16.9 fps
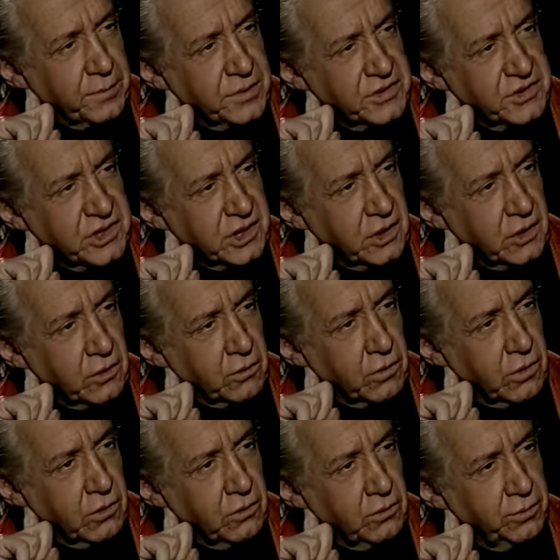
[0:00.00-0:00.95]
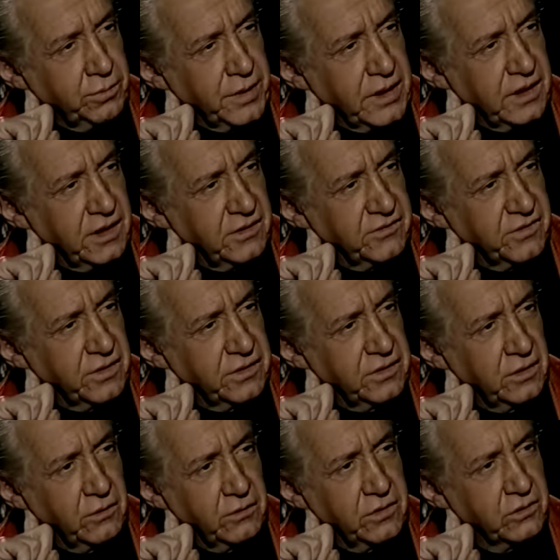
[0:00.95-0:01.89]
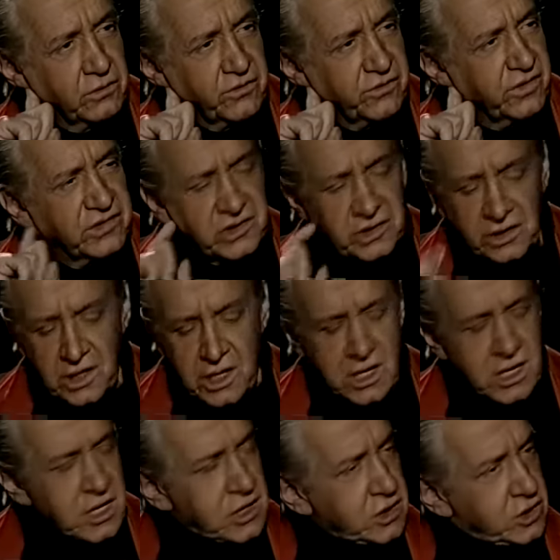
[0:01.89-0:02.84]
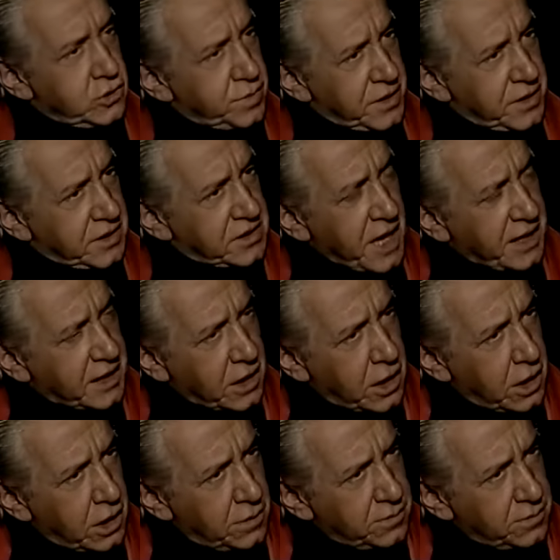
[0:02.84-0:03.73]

you for that particular role? Because you know you're such a, you've been